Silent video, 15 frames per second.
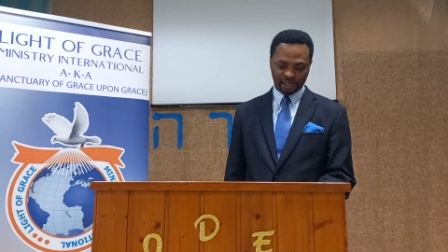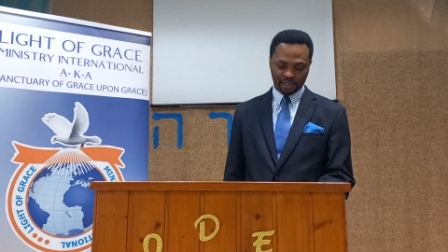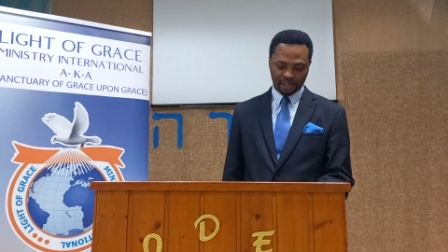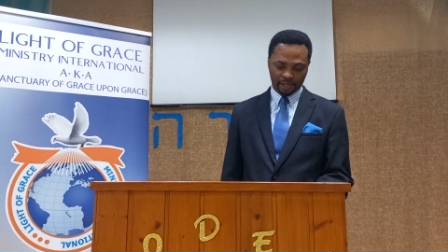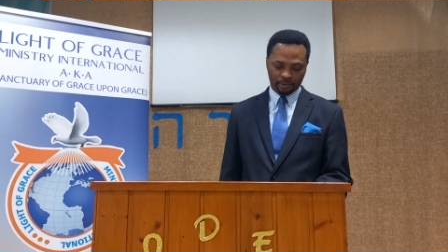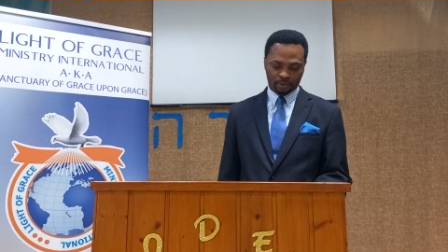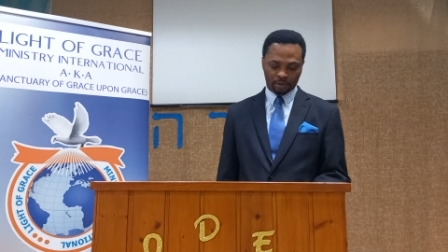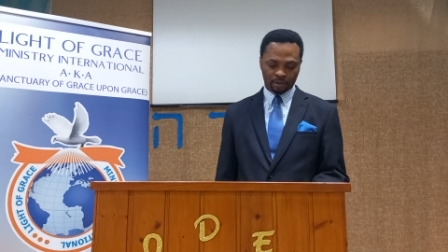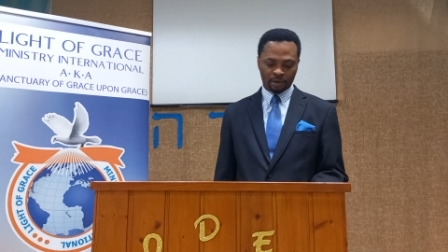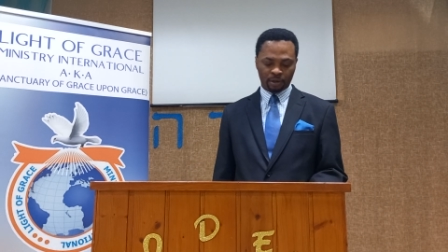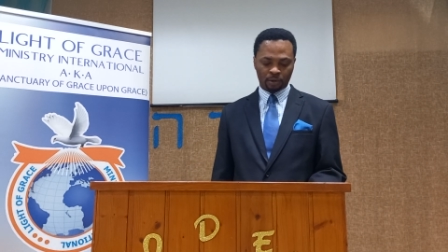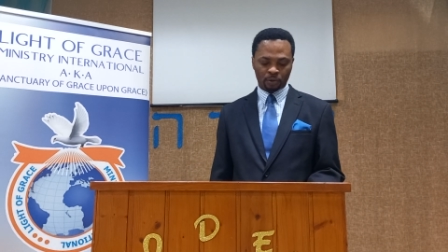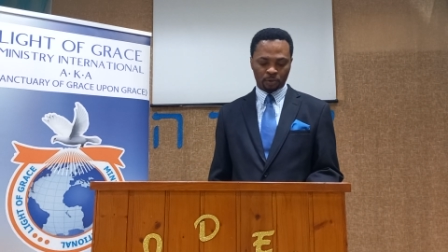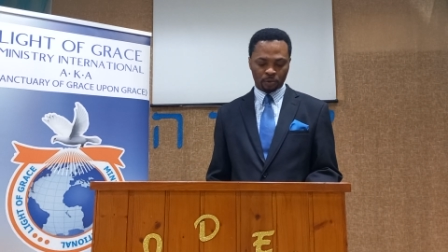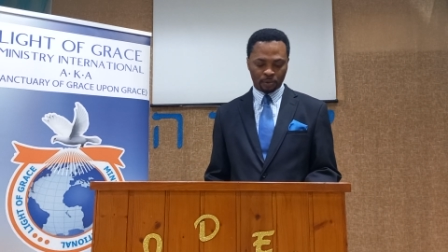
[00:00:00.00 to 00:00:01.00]
he
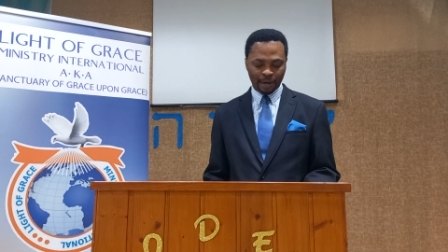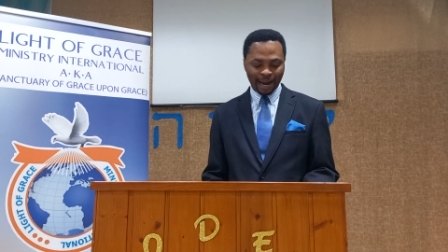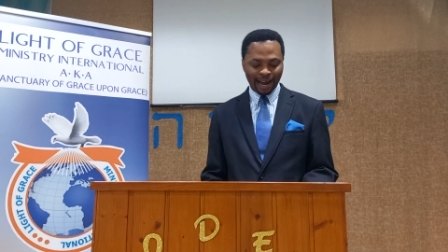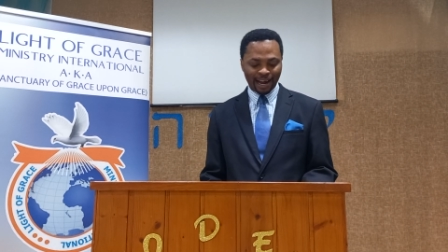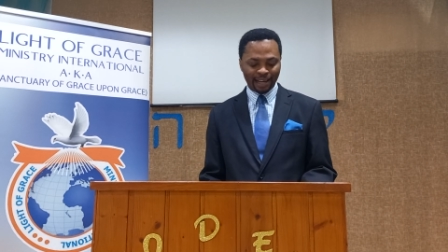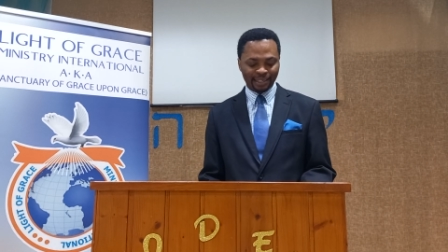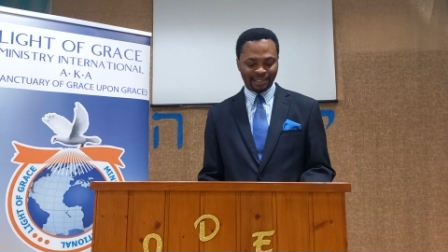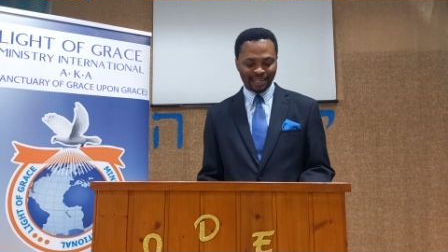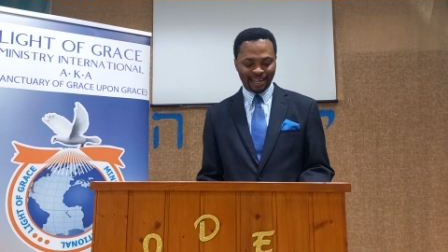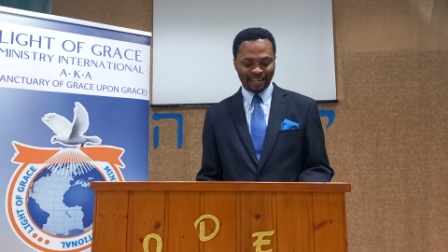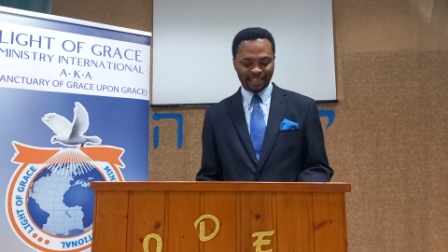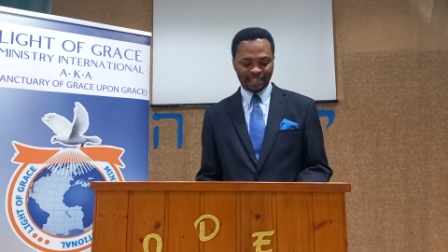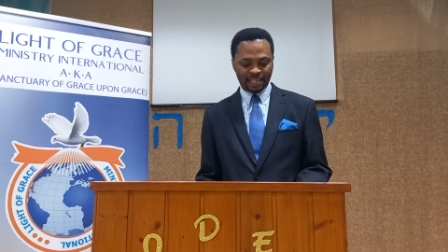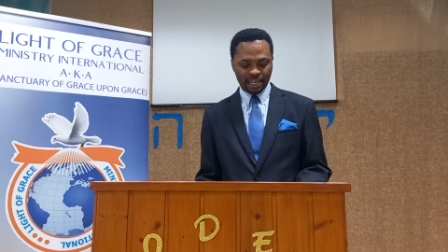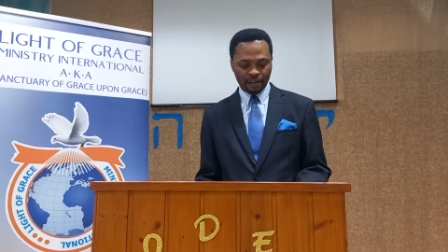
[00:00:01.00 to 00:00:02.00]
will rise
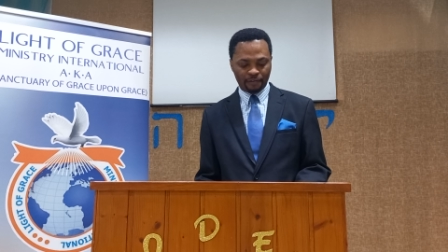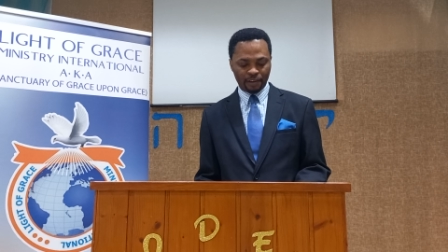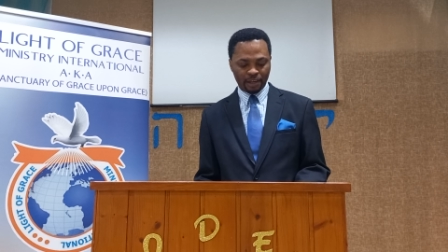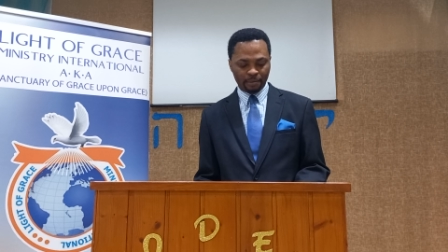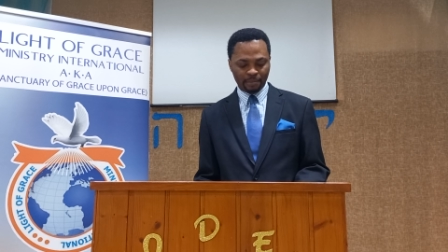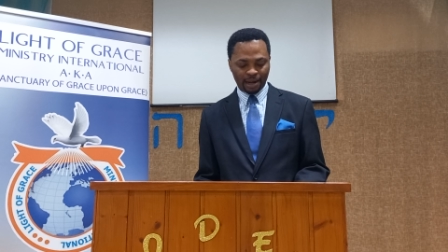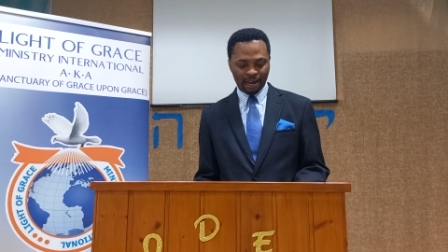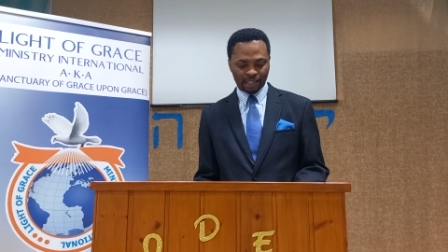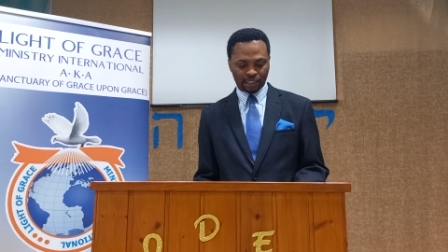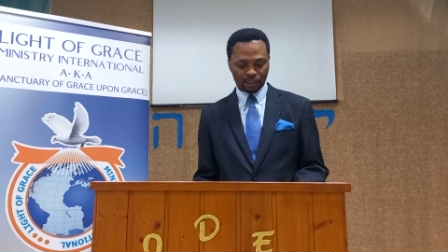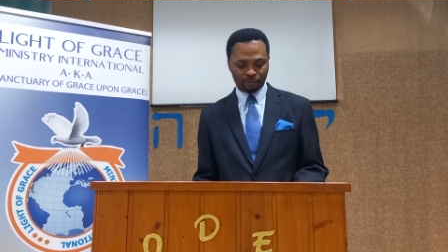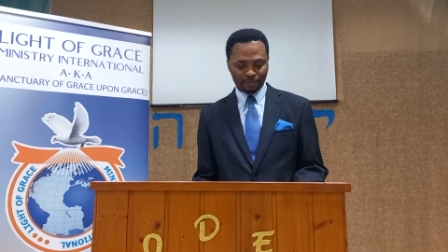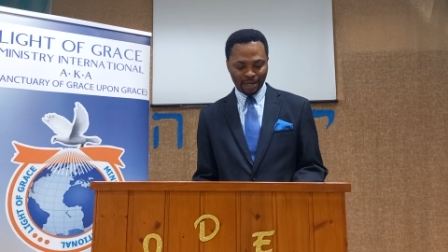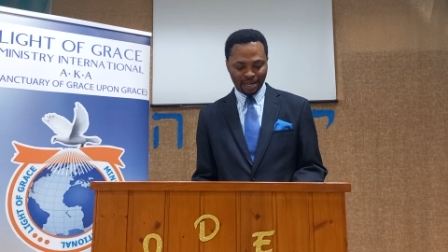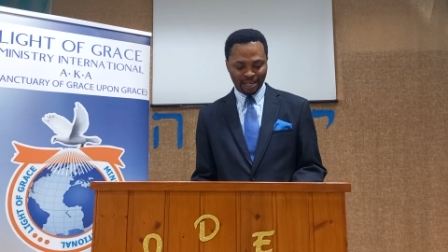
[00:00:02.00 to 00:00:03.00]
and give him
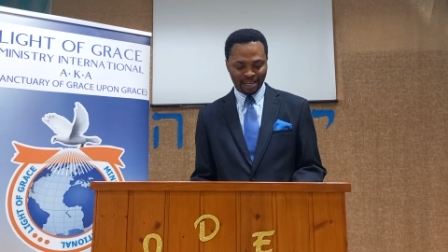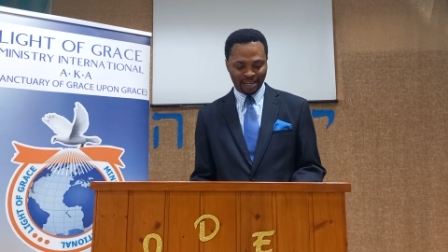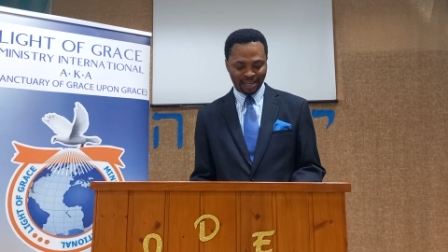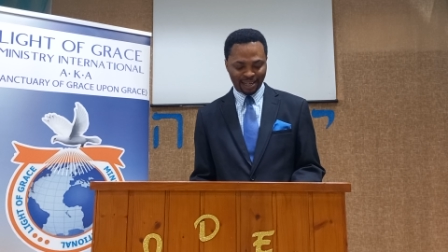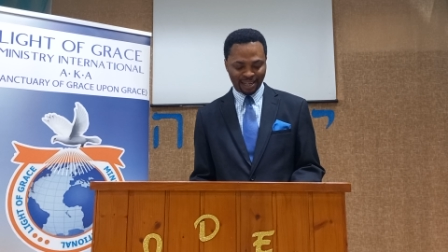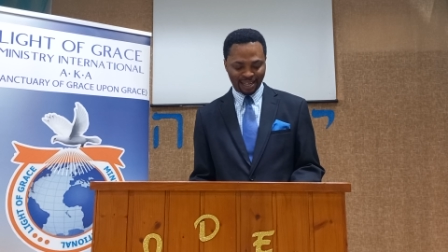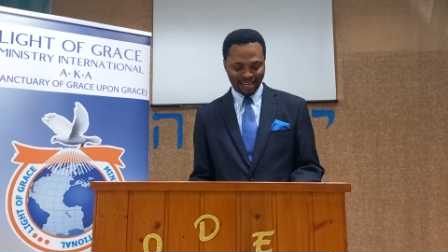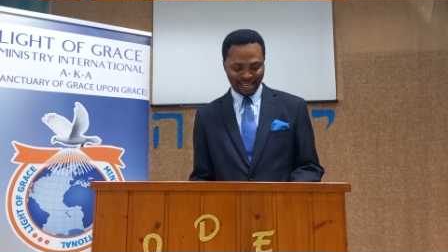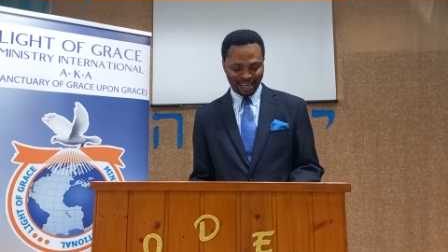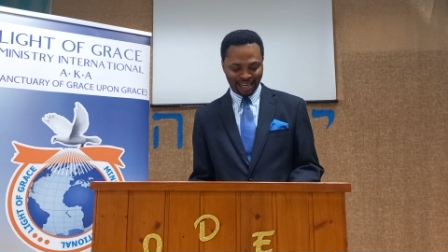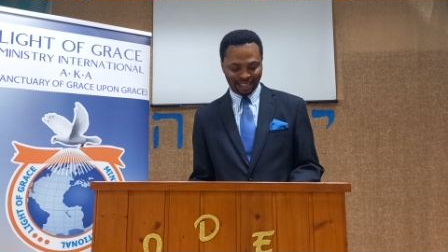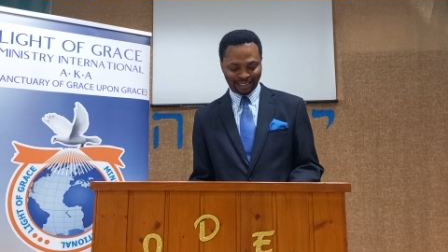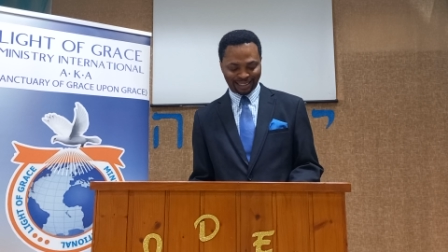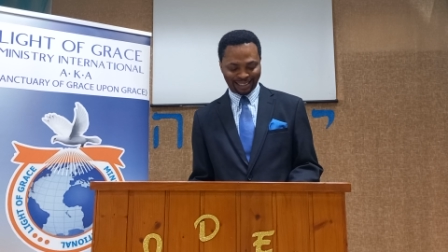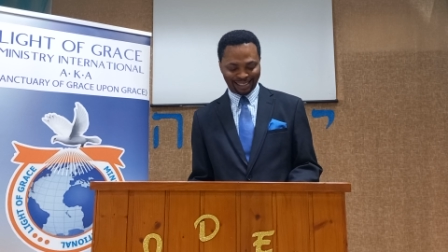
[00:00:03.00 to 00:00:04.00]
as many
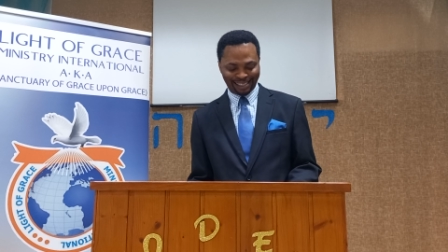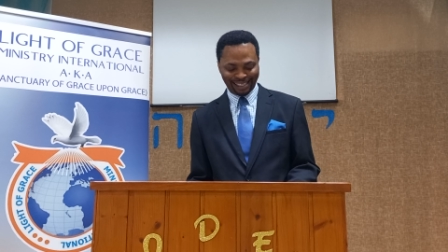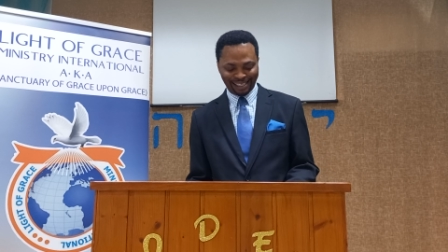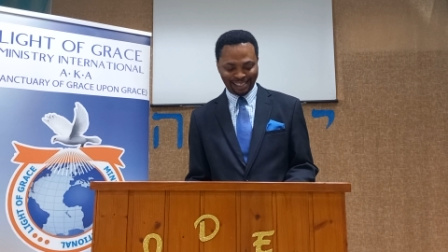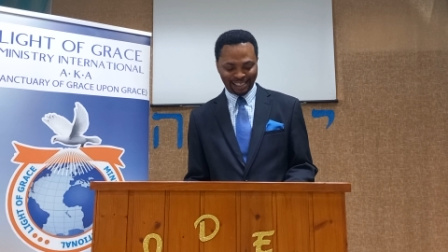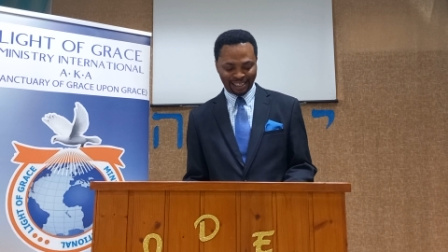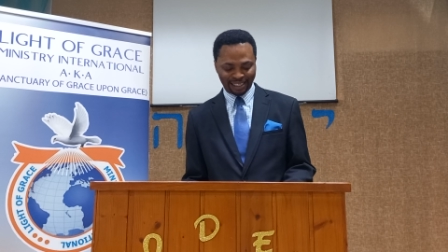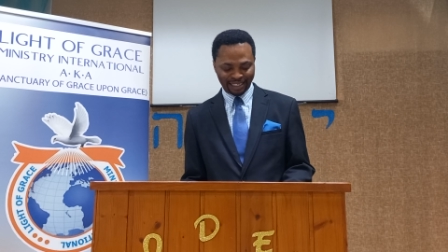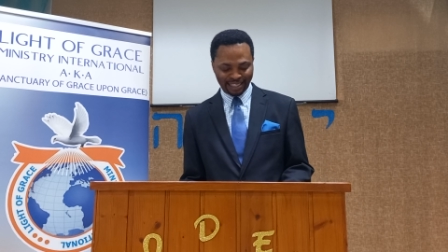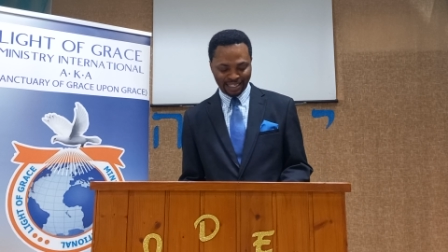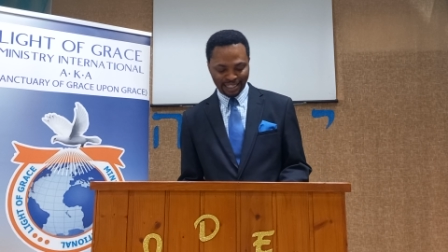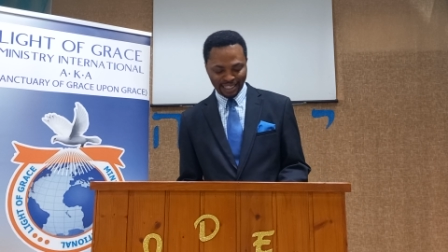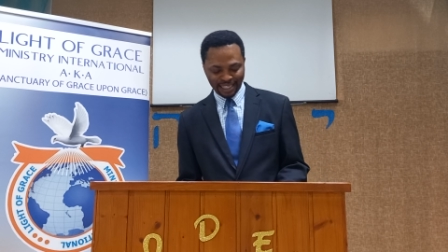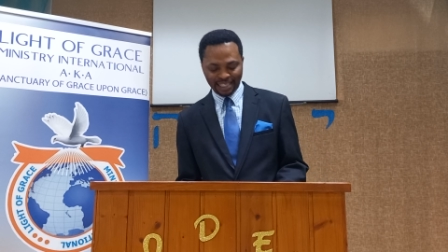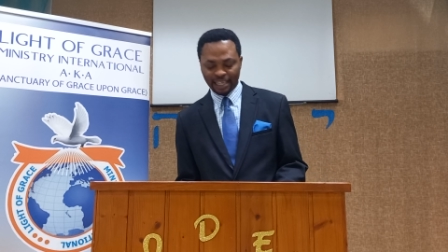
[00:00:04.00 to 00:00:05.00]
as he
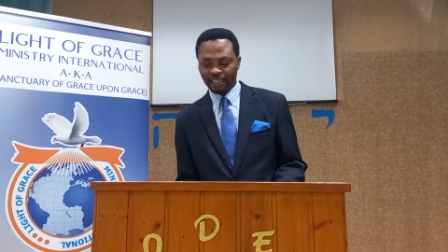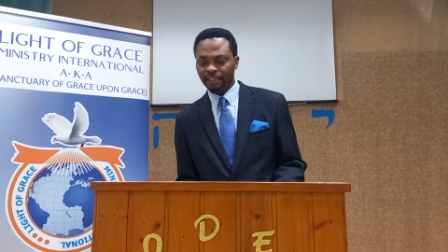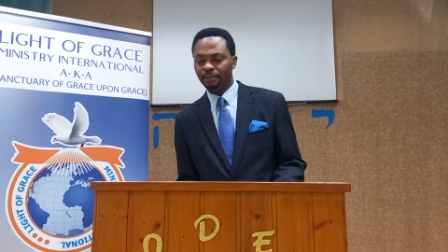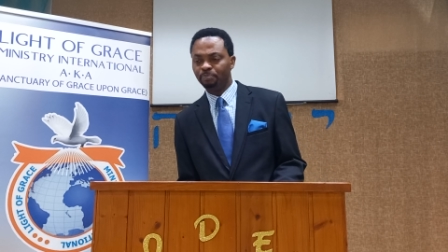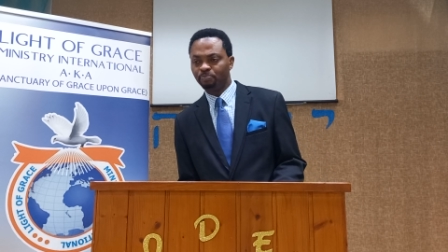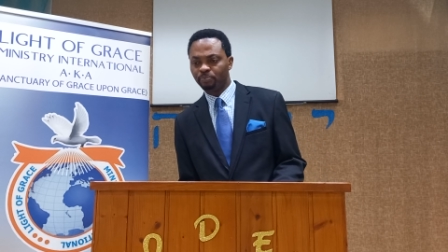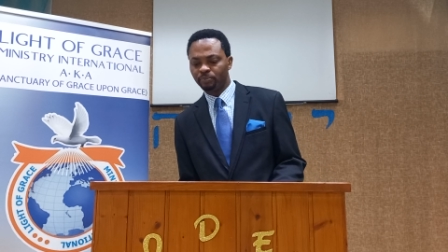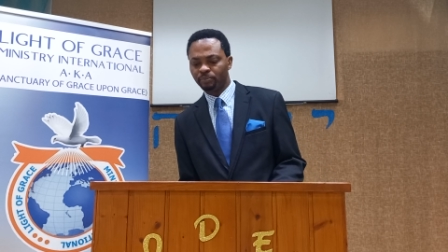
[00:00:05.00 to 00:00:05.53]
needed.